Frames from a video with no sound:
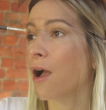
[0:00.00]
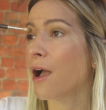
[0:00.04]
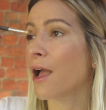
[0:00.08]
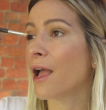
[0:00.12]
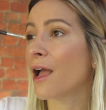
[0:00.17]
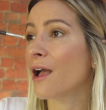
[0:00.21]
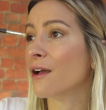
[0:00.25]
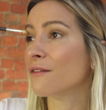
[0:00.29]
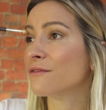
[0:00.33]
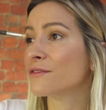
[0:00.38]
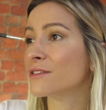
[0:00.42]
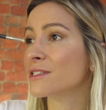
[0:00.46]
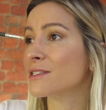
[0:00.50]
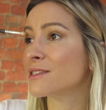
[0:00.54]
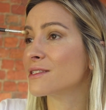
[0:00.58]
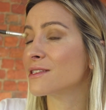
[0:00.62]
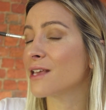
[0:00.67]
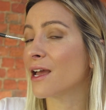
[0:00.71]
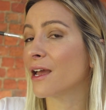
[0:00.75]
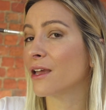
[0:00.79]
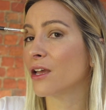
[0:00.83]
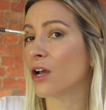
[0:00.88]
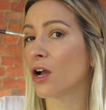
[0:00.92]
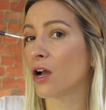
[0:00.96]
I have to
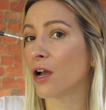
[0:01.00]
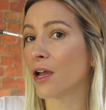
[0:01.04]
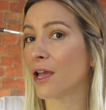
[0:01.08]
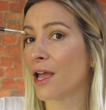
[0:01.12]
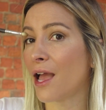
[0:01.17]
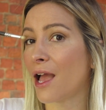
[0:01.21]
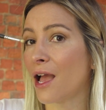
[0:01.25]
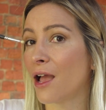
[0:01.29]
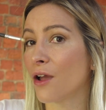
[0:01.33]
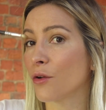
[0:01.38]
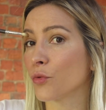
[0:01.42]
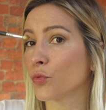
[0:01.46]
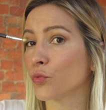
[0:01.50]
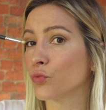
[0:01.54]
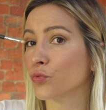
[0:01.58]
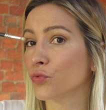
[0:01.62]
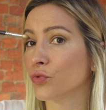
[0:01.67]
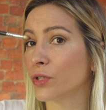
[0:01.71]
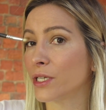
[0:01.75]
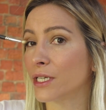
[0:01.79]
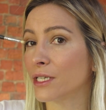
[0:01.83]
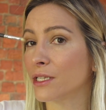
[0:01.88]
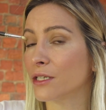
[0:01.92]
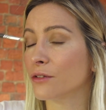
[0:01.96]
say I
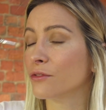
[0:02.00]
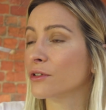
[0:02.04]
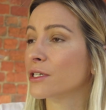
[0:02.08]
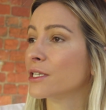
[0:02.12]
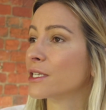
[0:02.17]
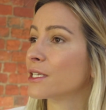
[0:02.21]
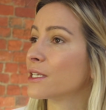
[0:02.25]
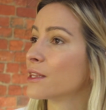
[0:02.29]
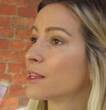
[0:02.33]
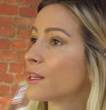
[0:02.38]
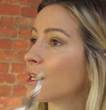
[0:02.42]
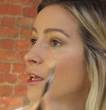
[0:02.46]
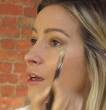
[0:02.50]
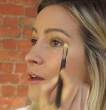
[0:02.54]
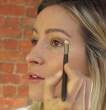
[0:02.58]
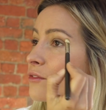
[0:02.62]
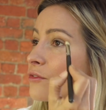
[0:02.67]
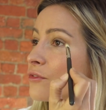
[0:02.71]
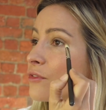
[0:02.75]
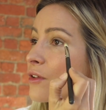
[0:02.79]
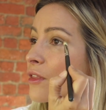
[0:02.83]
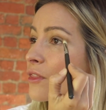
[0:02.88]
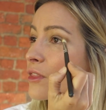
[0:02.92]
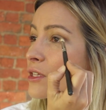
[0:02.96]
really
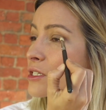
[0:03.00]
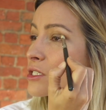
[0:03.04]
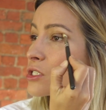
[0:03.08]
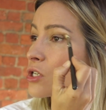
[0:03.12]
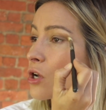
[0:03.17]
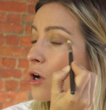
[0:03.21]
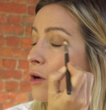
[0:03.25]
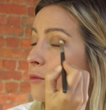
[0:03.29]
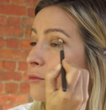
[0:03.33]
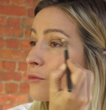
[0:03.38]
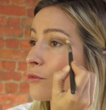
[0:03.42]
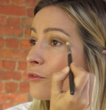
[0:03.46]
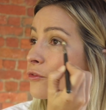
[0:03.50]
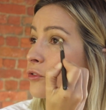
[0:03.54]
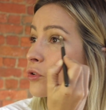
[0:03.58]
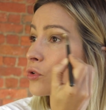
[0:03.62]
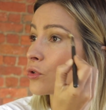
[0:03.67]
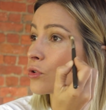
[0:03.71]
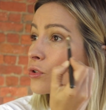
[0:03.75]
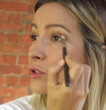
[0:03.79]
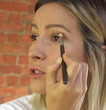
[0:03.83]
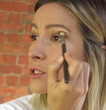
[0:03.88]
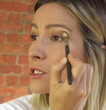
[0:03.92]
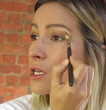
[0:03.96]
love the Tom
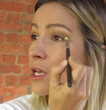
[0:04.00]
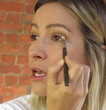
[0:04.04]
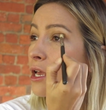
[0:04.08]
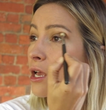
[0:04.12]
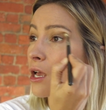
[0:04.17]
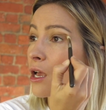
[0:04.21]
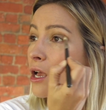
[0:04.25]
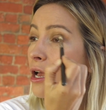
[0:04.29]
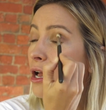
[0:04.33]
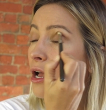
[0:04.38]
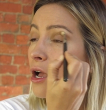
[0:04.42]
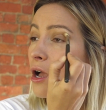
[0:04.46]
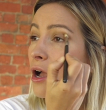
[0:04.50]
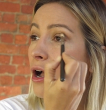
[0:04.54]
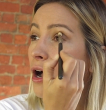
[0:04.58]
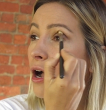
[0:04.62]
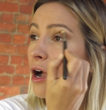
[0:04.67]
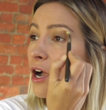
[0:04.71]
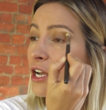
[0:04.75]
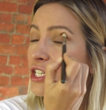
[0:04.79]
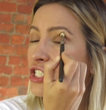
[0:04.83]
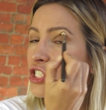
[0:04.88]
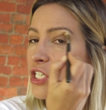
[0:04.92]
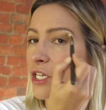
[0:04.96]
Ford
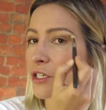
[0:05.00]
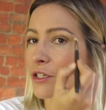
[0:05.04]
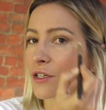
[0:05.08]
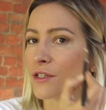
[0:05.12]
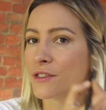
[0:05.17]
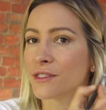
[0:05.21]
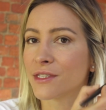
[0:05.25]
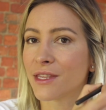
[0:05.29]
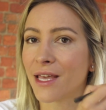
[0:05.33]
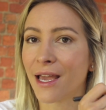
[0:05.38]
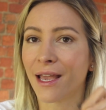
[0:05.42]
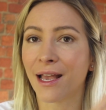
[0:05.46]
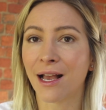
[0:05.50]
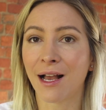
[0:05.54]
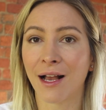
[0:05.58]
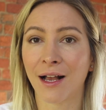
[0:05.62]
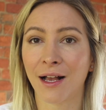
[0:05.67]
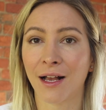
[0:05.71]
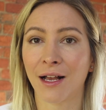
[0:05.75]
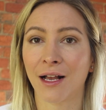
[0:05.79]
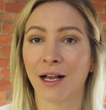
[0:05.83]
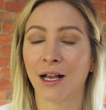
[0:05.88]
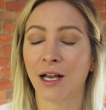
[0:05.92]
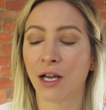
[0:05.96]
eyeshadows. They
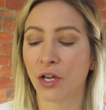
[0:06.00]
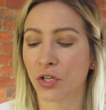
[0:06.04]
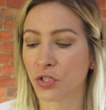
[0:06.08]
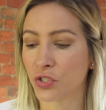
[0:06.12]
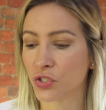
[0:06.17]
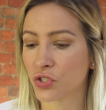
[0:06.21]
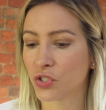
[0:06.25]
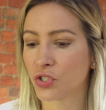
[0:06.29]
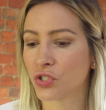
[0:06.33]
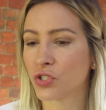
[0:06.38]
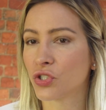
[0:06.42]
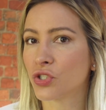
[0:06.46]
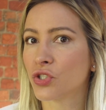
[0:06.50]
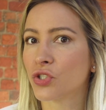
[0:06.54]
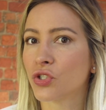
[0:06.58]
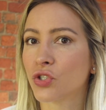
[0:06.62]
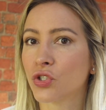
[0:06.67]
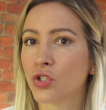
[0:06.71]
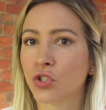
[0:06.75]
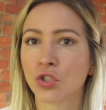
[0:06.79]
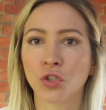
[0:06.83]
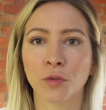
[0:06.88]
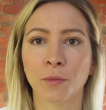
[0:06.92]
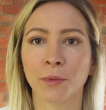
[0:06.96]
are
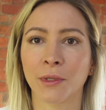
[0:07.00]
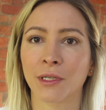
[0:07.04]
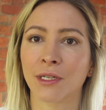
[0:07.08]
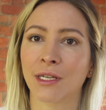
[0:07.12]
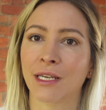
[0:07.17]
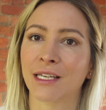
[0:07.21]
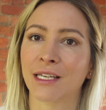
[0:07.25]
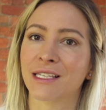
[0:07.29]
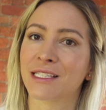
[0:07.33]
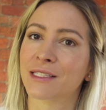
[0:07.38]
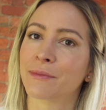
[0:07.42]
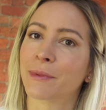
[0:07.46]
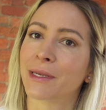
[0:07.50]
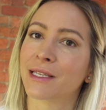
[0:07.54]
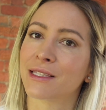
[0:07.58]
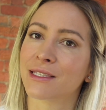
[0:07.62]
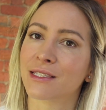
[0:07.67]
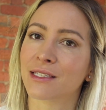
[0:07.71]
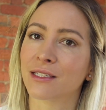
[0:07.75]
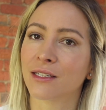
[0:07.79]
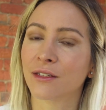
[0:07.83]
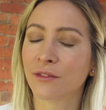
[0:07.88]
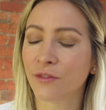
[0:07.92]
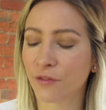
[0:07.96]
stupid
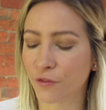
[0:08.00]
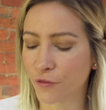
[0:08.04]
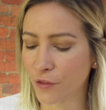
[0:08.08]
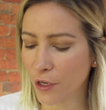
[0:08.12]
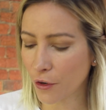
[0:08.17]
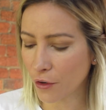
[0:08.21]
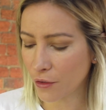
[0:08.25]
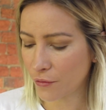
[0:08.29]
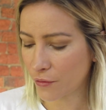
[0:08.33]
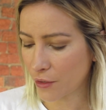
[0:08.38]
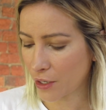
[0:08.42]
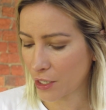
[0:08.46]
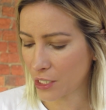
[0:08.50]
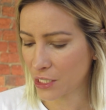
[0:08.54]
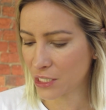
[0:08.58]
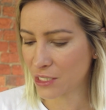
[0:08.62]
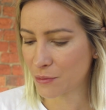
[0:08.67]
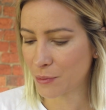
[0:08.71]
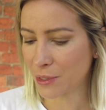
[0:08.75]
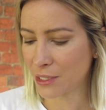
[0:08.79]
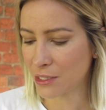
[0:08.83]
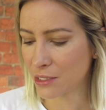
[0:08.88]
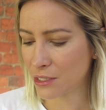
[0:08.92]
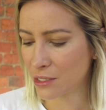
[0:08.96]
expensive, very
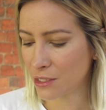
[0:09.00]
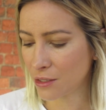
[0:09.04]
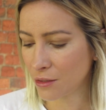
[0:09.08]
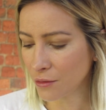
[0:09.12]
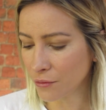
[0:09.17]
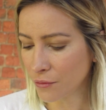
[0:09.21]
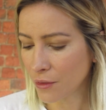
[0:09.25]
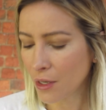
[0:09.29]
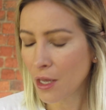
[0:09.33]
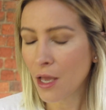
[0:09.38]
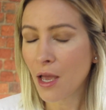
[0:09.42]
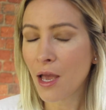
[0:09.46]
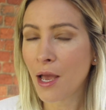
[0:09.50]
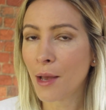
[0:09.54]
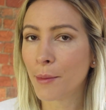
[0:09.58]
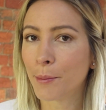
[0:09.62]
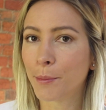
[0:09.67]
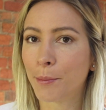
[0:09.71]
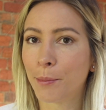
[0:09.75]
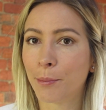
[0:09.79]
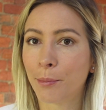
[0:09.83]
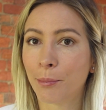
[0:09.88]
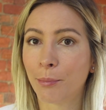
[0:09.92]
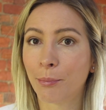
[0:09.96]
expensive,
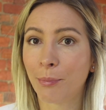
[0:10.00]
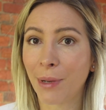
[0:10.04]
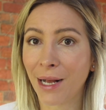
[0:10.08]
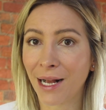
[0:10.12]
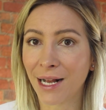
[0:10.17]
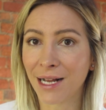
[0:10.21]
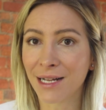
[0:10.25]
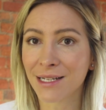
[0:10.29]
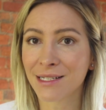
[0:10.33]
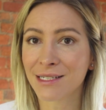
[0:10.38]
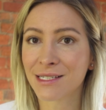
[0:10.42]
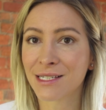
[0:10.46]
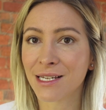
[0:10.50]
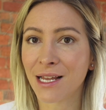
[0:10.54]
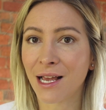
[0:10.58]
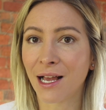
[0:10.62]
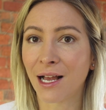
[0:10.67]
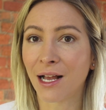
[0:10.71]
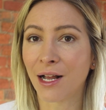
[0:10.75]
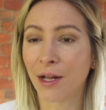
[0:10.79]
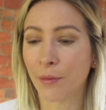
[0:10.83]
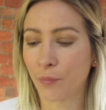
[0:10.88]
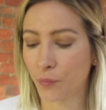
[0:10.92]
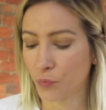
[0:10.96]
but
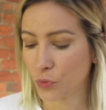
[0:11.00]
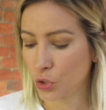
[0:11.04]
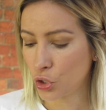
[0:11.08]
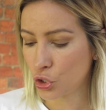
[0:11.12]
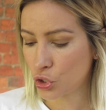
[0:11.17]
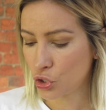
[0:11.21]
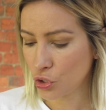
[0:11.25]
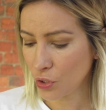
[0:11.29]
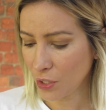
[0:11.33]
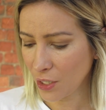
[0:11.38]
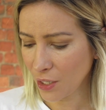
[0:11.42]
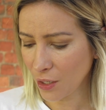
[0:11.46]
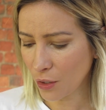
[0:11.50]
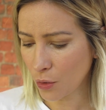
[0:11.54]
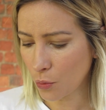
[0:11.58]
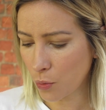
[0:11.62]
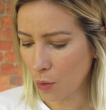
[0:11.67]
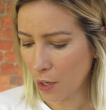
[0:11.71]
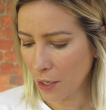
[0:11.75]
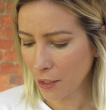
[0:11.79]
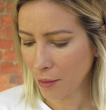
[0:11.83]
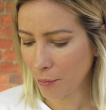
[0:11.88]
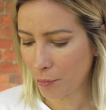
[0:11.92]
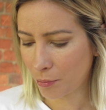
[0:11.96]
you do get
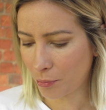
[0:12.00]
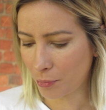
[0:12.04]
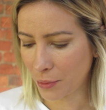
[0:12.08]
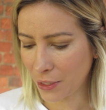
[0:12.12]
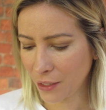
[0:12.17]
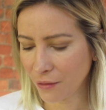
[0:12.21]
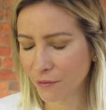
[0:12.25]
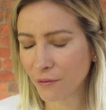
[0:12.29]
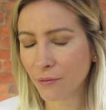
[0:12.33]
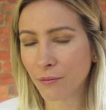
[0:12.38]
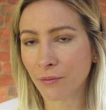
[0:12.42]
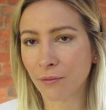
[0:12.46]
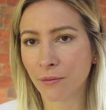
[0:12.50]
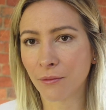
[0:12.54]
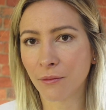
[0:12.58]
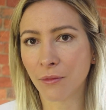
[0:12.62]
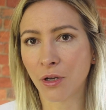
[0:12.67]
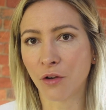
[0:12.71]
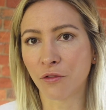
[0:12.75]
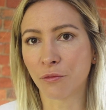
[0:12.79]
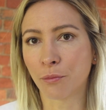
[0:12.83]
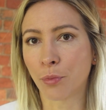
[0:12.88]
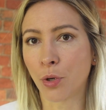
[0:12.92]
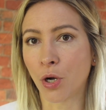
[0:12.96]
quite a bit
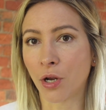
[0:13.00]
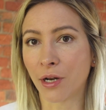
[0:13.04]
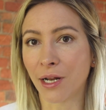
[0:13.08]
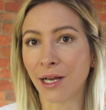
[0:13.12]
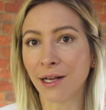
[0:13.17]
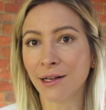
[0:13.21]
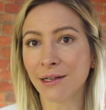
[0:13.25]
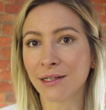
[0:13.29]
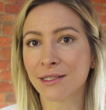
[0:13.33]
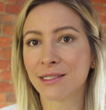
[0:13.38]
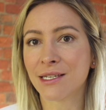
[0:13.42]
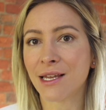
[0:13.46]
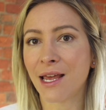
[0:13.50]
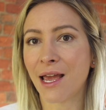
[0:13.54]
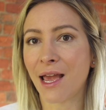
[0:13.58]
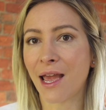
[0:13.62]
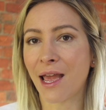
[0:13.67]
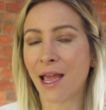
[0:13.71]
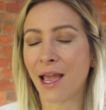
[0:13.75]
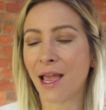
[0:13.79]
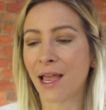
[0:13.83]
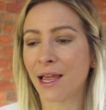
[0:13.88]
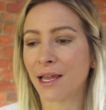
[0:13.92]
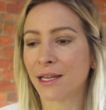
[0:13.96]
of product,
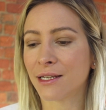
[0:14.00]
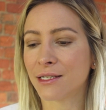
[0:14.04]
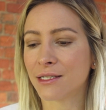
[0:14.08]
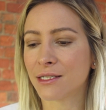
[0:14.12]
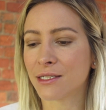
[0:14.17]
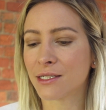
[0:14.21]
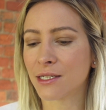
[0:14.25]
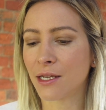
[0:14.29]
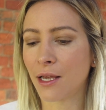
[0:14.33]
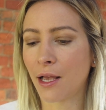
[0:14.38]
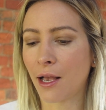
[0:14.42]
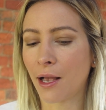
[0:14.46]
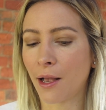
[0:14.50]
and